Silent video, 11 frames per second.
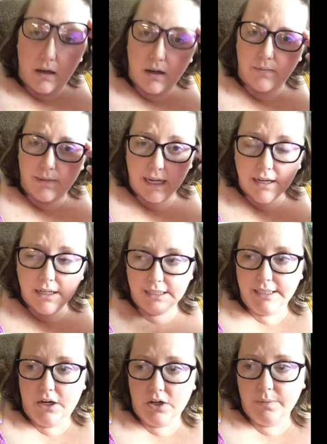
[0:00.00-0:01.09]
That kind of
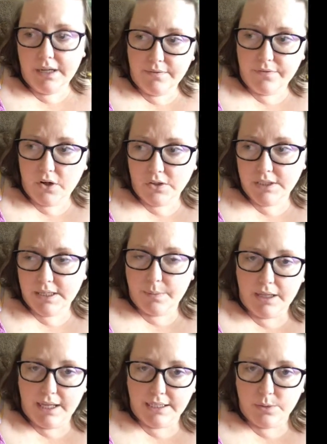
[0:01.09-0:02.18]
scared me at first. At
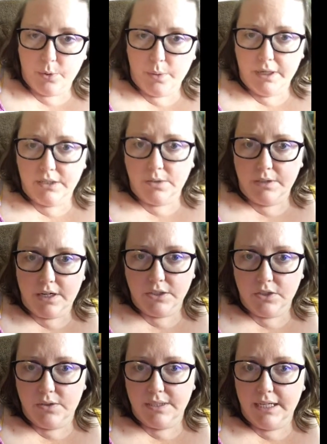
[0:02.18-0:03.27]
my last appointment, I told my
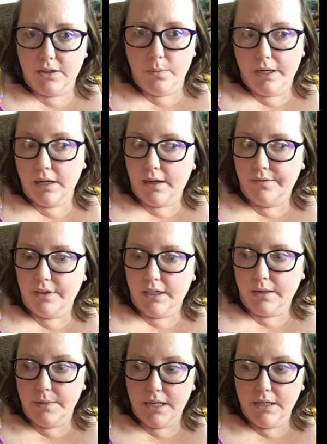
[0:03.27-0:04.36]
doctor, I was like, oh my God, I feel
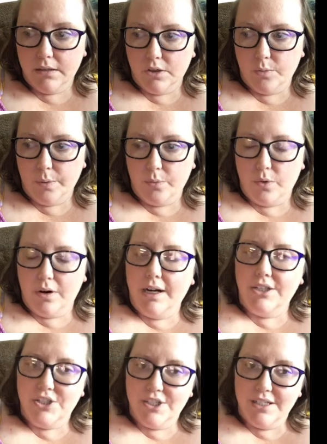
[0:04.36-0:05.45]
like I'm eating a little bit more.
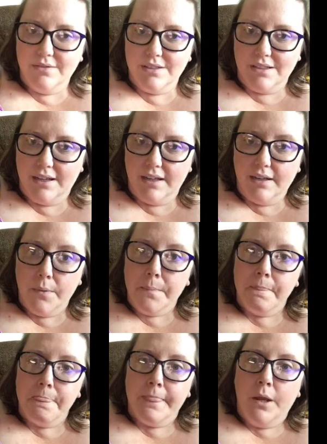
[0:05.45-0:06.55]
And she was like,
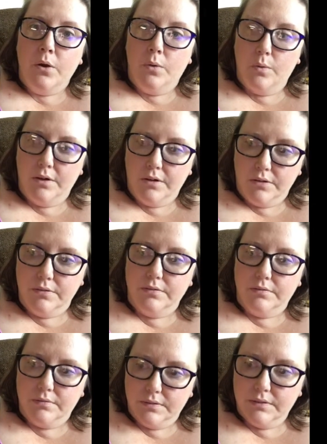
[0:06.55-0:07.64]
well,
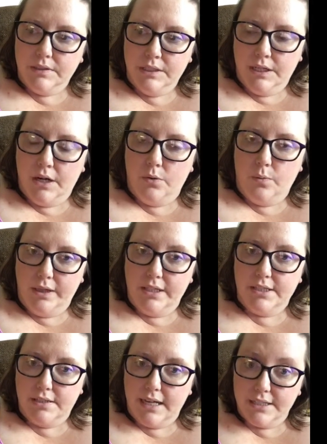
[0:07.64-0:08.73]
you know, when
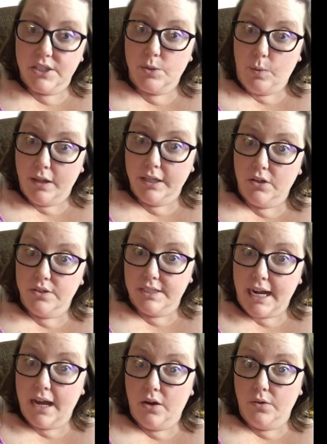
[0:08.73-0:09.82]
this, as the swelling goes
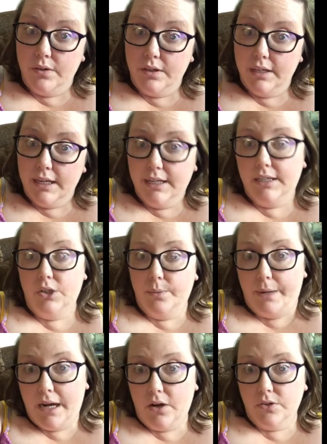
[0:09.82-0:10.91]
down in your
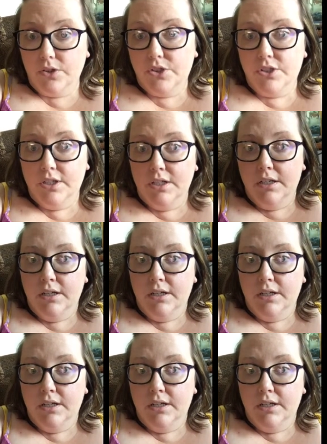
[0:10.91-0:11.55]
pouch,